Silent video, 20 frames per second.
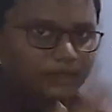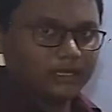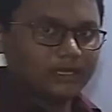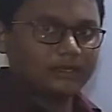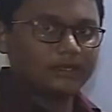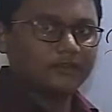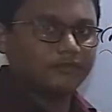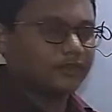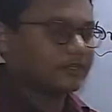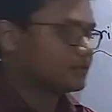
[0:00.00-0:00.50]
be
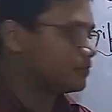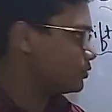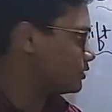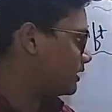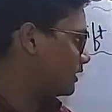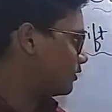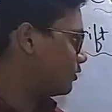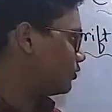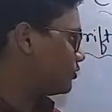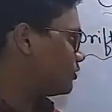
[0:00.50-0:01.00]
in reference books
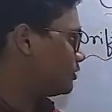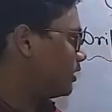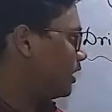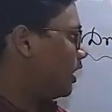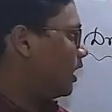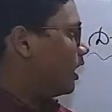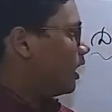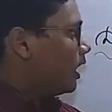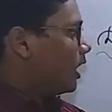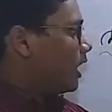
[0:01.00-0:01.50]
and those.
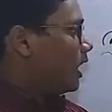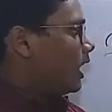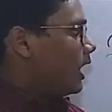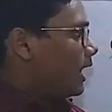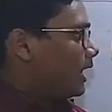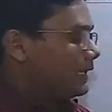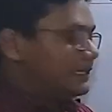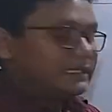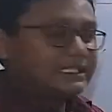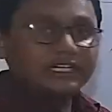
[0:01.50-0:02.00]

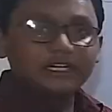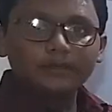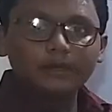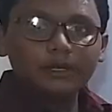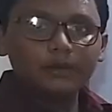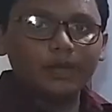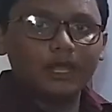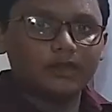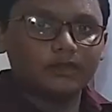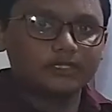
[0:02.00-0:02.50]

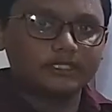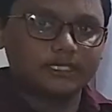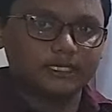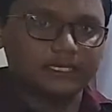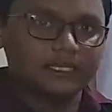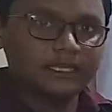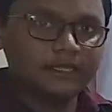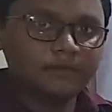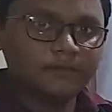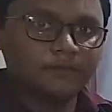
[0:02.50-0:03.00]
Thermal
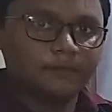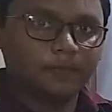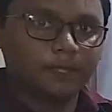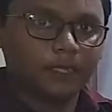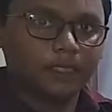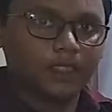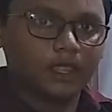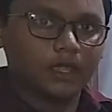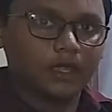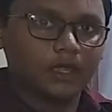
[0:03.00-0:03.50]
velocity,
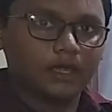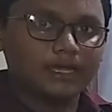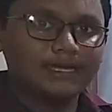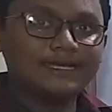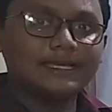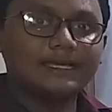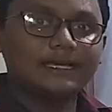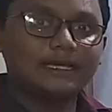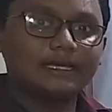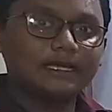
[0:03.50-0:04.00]

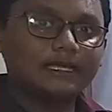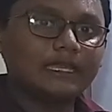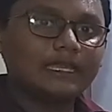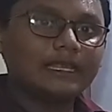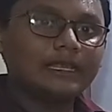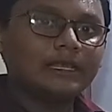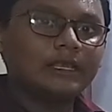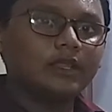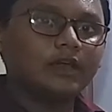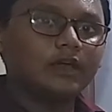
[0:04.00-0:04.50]

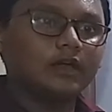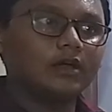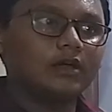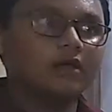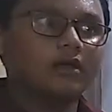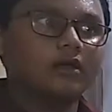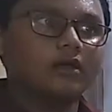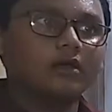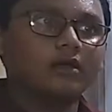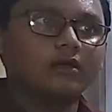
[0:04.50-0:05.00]
it
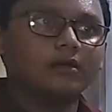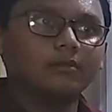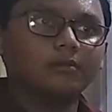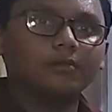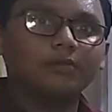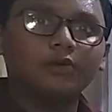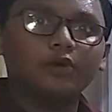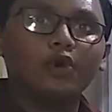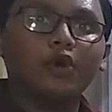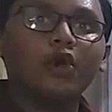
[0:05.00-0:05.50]

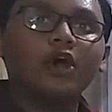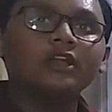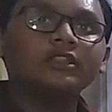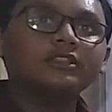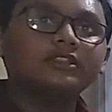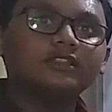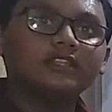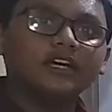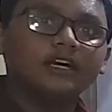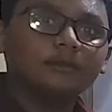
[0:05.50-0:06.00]
will go
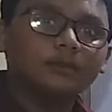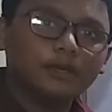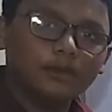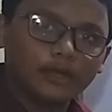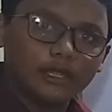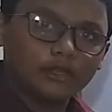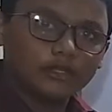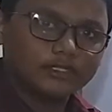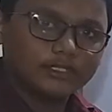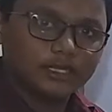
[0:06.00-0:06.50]
on thermal
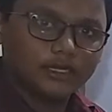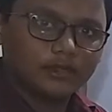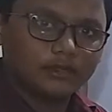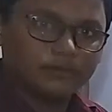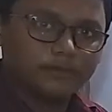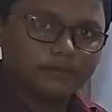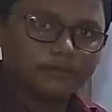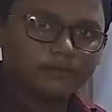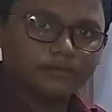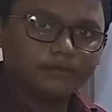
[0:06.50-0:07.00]

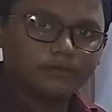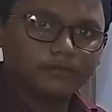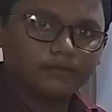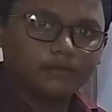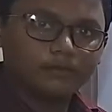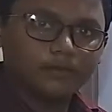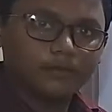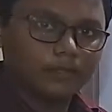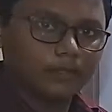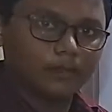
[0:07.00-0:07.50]
velocity.
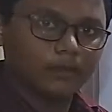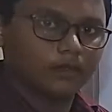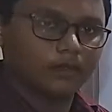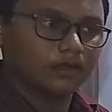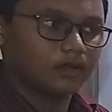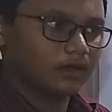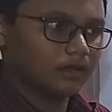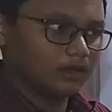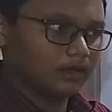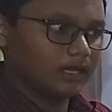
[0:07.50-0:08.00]

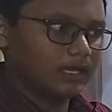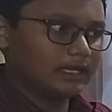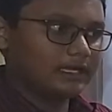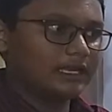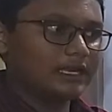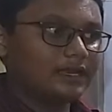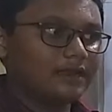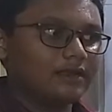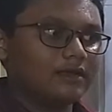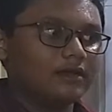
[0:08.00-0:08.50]
It
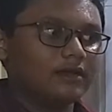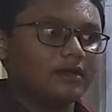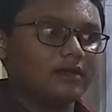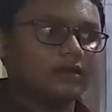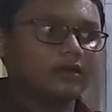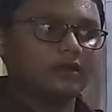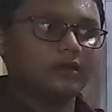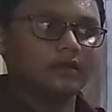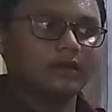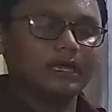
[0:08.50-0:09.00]

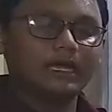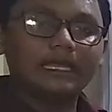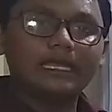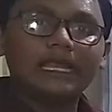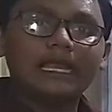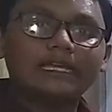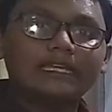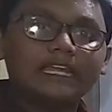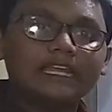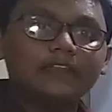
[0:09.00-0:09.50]
will
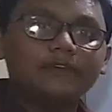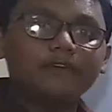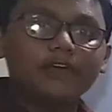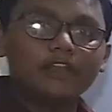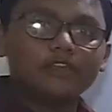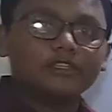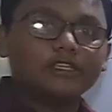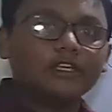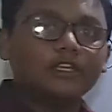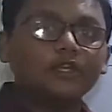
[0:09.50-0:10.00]
attain a
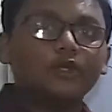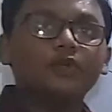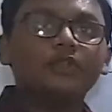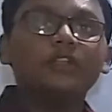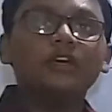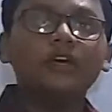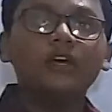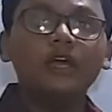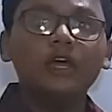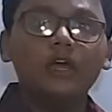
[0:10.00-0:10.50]
velocity due to
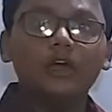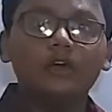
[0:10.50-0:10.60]
the